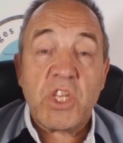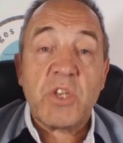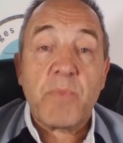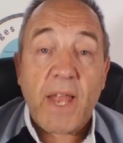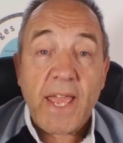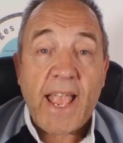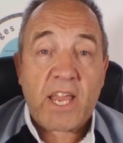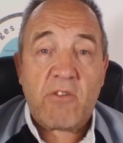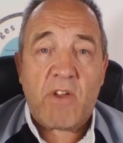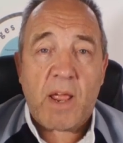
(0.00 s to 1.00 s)
display
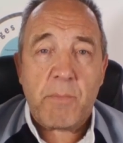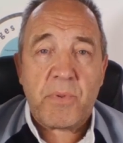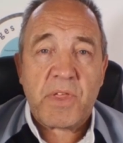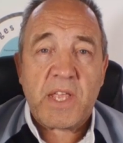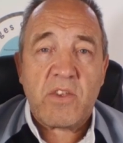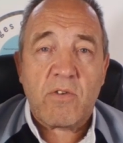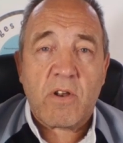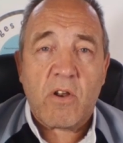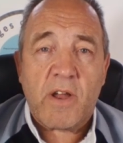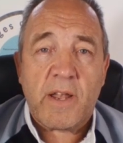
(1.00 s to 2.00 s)
accurate empathy to your
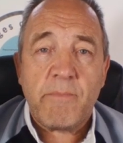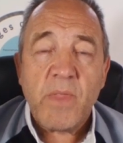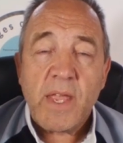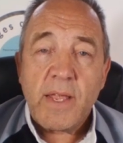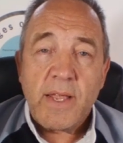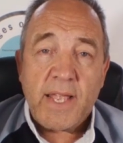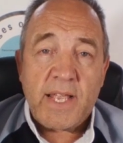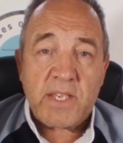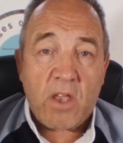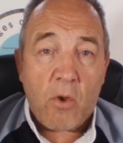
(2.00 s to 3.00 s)
client
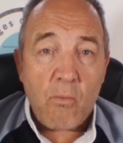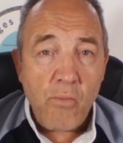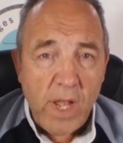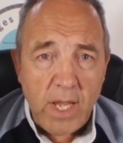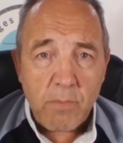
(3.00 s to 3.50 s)
is a really